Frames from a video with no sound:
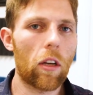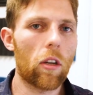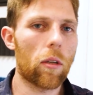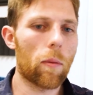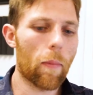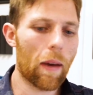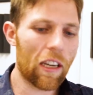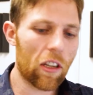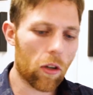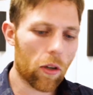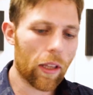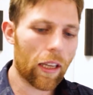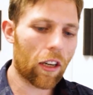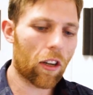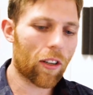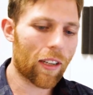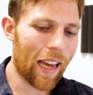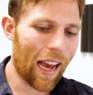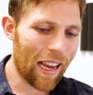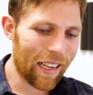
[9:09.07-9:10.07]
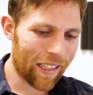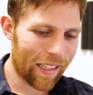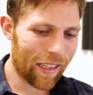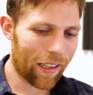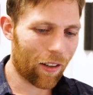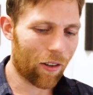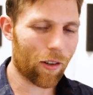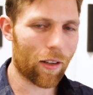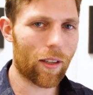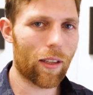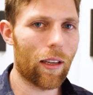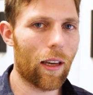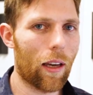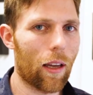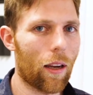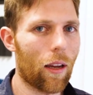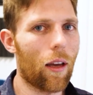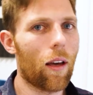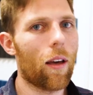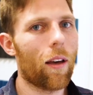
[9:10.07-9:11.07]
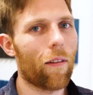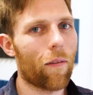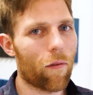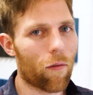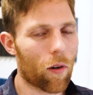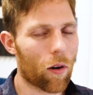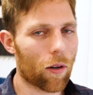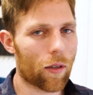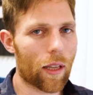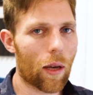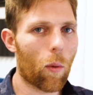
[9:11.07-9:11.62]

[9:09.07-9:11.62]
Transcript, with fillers: Just make sure that you're testing your skin first.